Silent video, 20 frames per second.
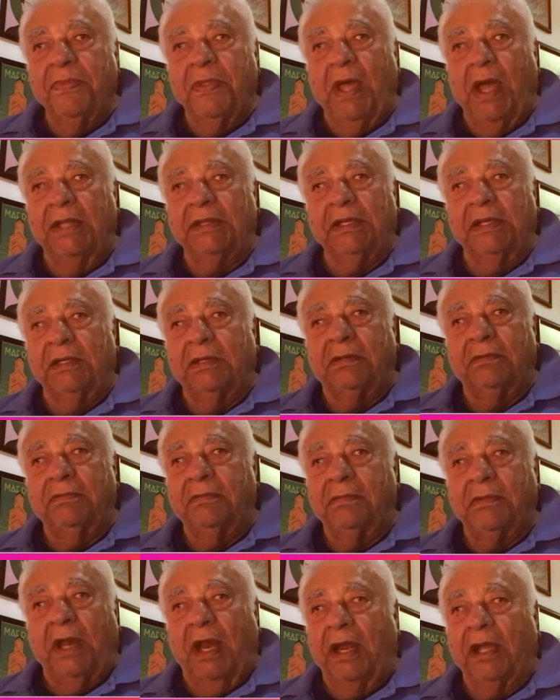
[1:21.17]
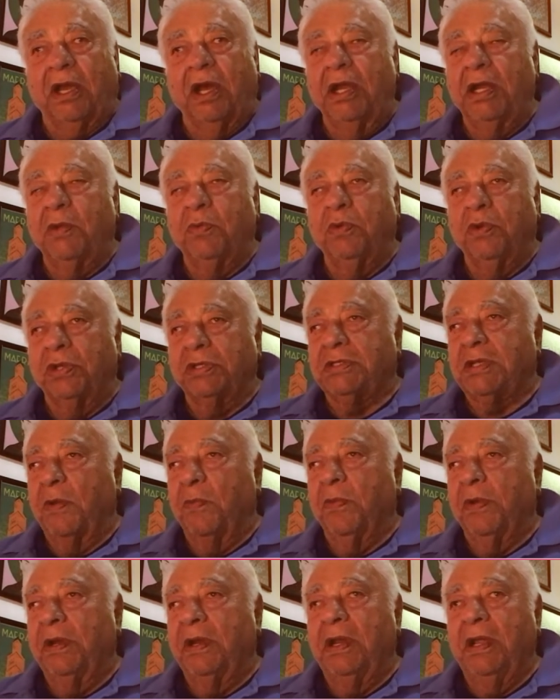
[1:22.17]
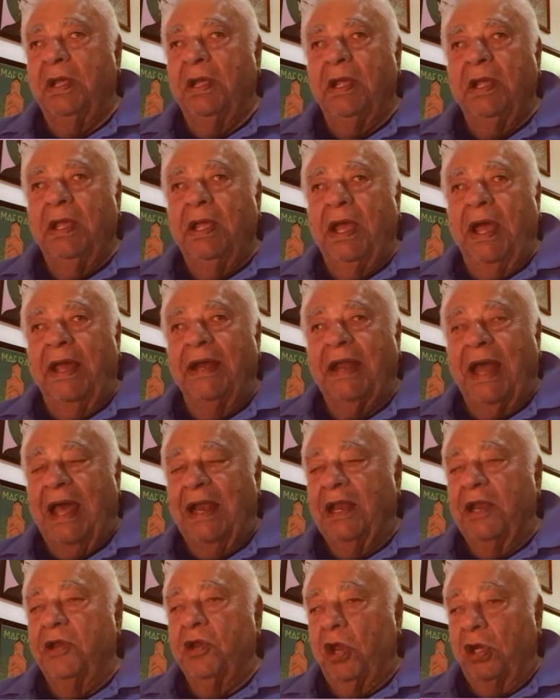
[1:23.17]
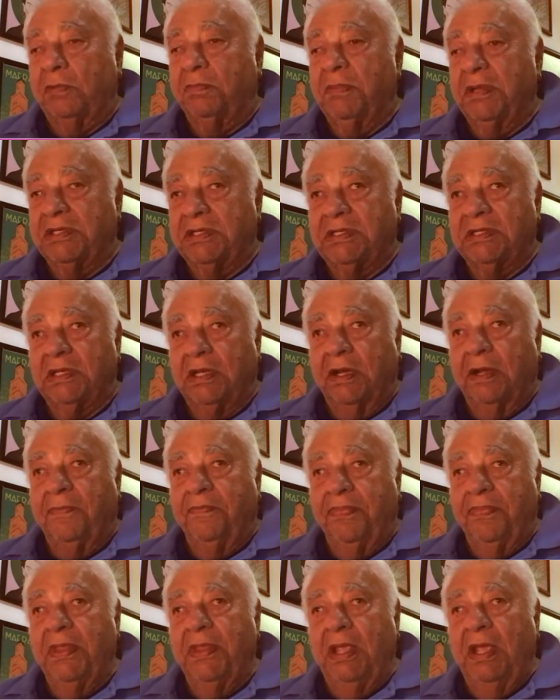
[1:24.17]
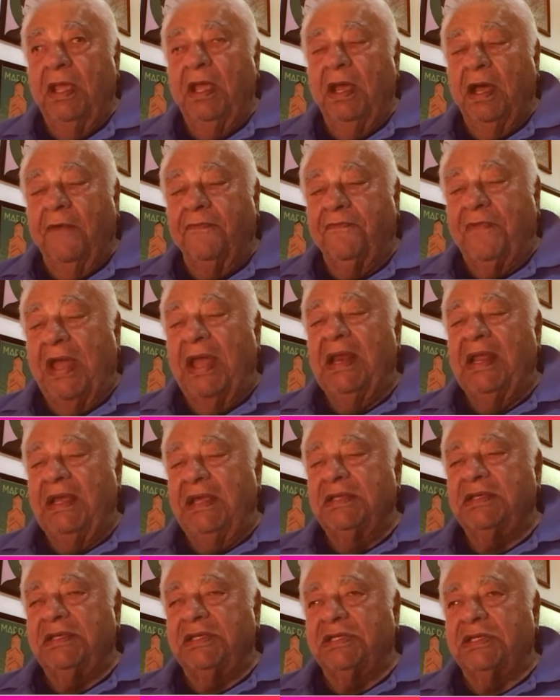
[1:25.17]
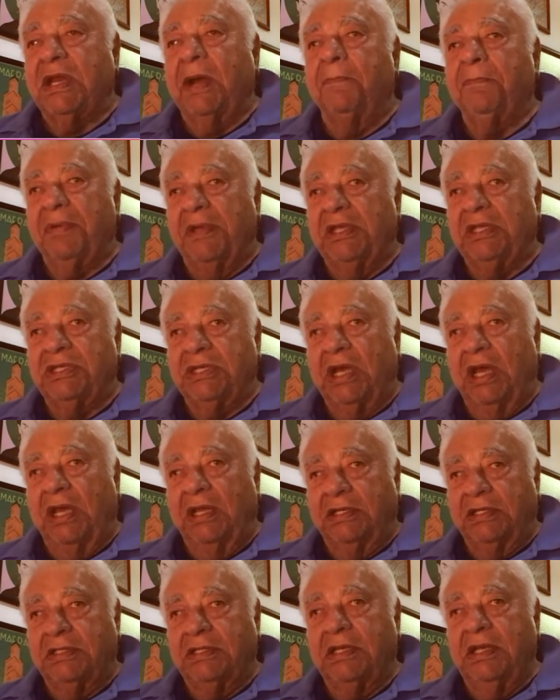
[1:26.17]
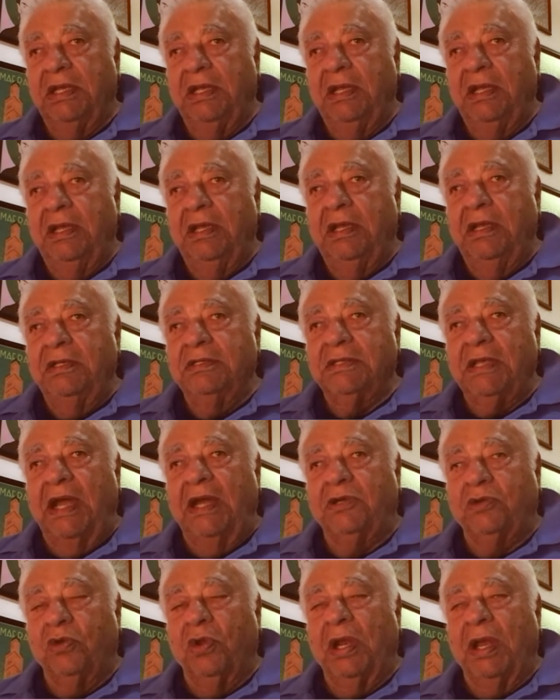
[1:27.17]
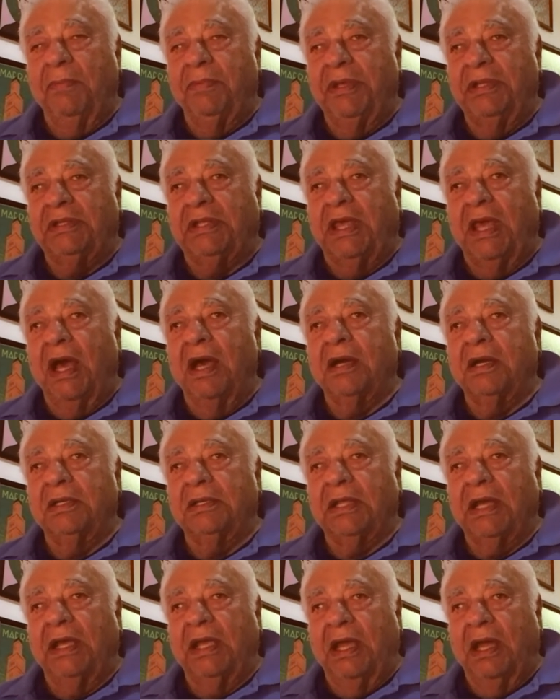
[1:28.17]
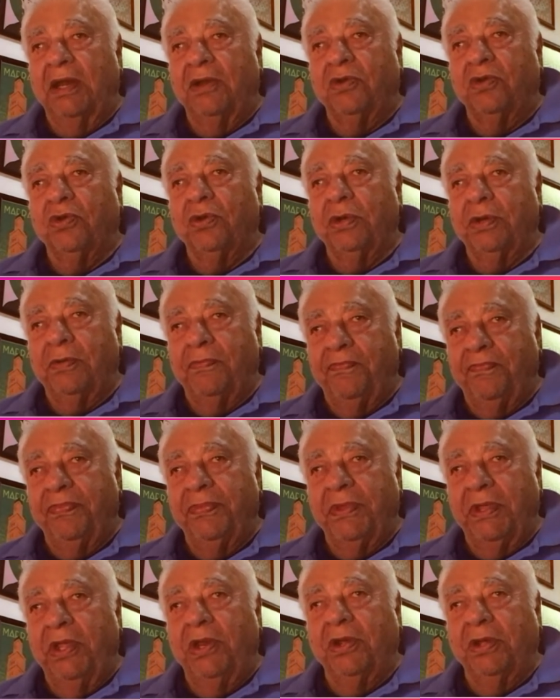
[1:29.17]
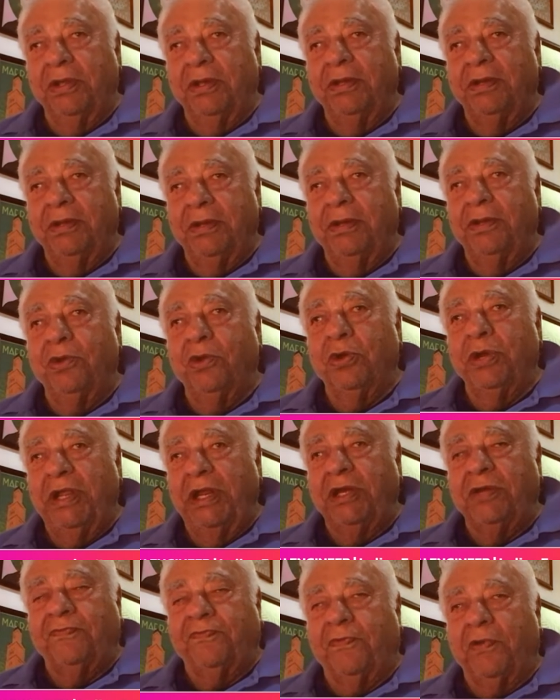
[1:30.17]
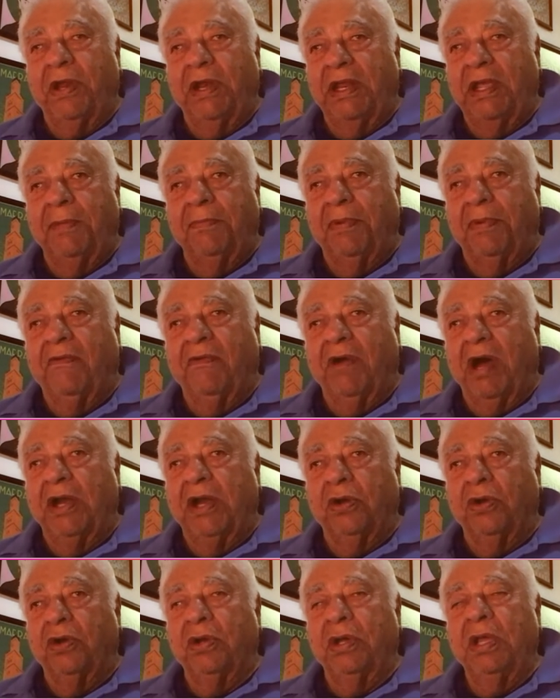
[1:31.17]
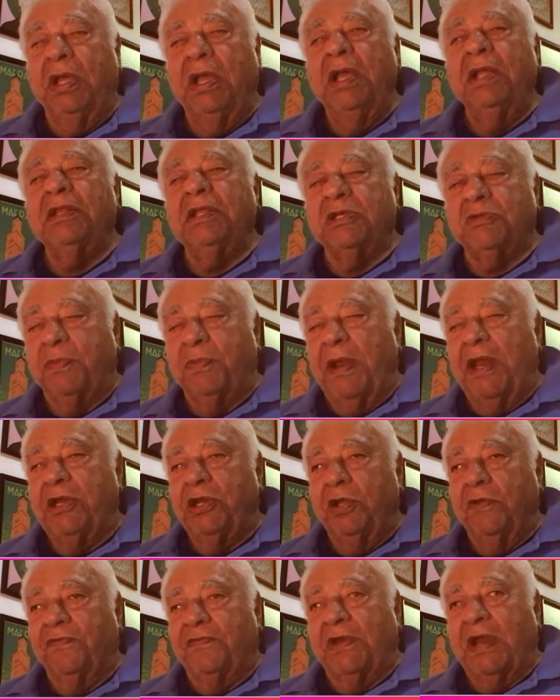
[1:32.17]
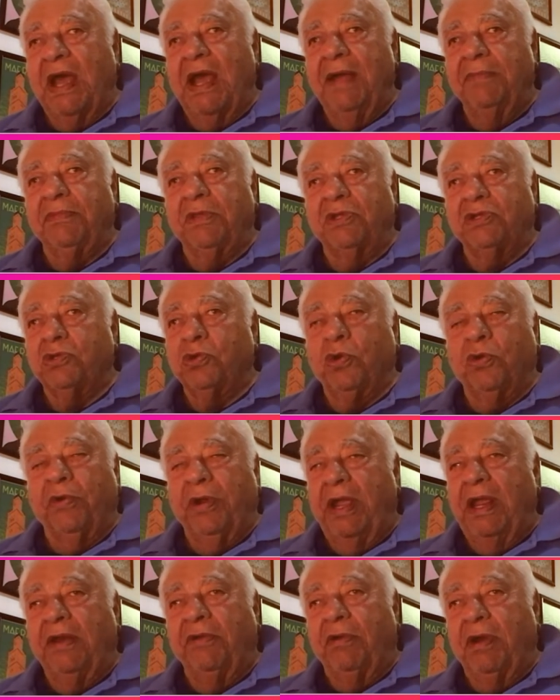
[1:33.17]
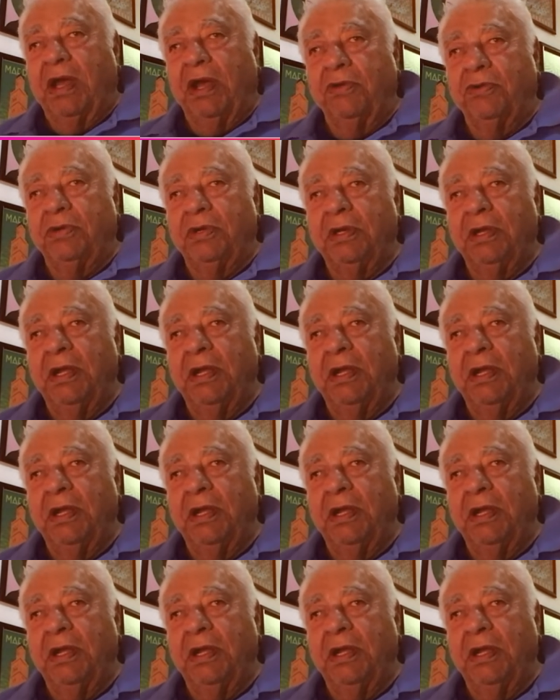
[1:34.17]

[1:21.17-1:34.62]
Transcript: I think, Derek Underwood or someone. And Alan Knott misses a, a fairly easy stumping chance. So I told Abid, kya karta yaar? Don't, you know, no need for any bravado. There's plenty of time. There's no rain around.